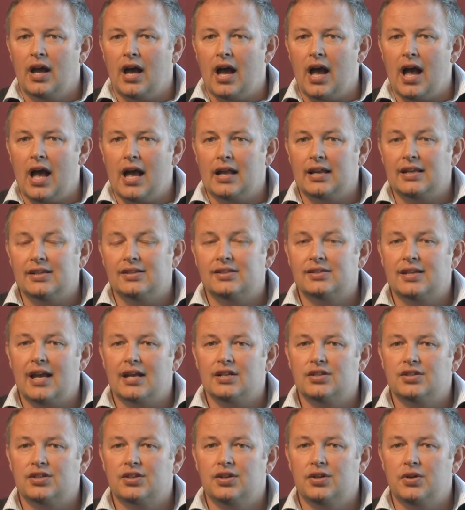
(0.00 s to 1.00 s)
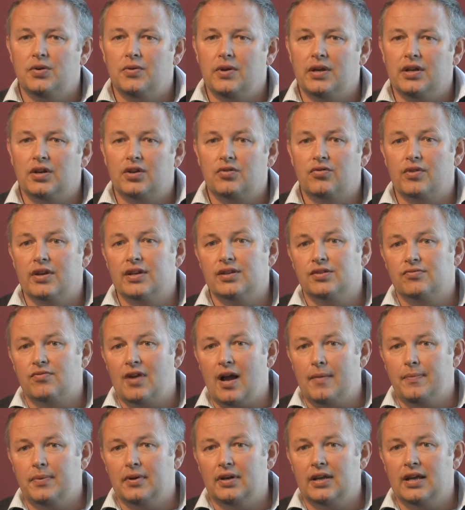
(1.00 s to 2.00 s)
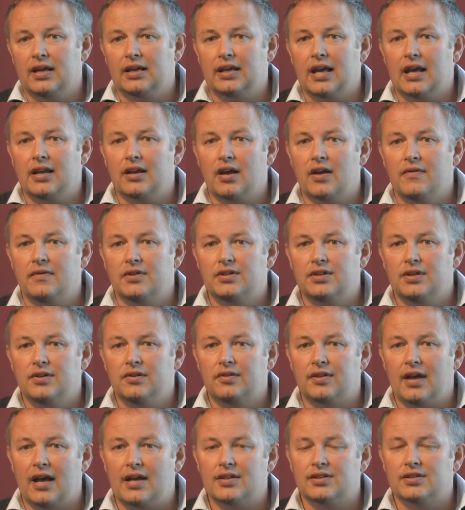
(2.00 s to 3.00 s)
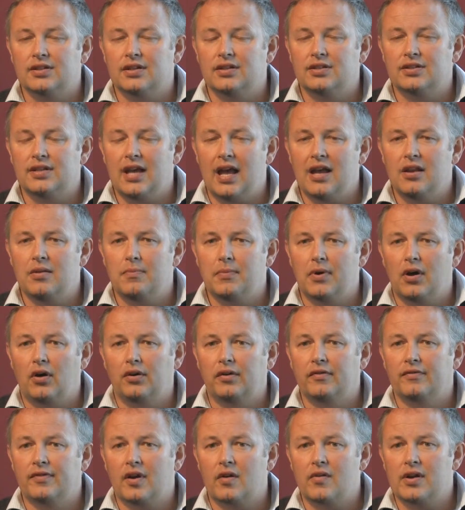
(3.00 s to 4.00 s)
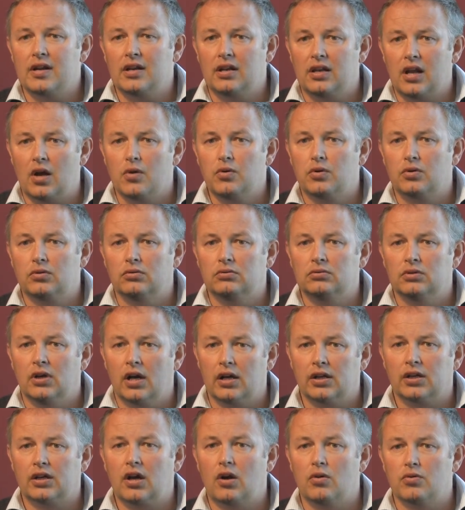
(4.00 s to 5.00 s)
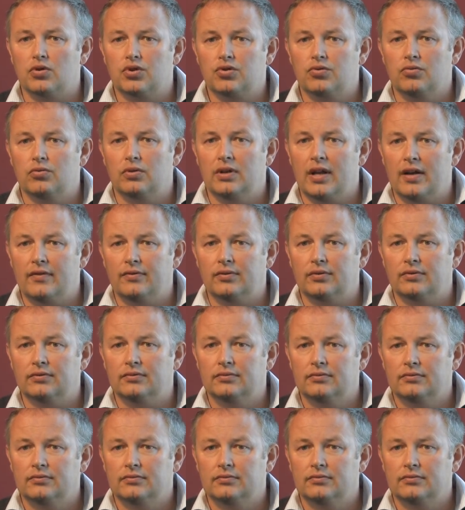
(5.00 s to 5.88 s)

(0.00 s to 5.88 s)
and is set to increase rapidly again over 2010, but on a very local and cultural level.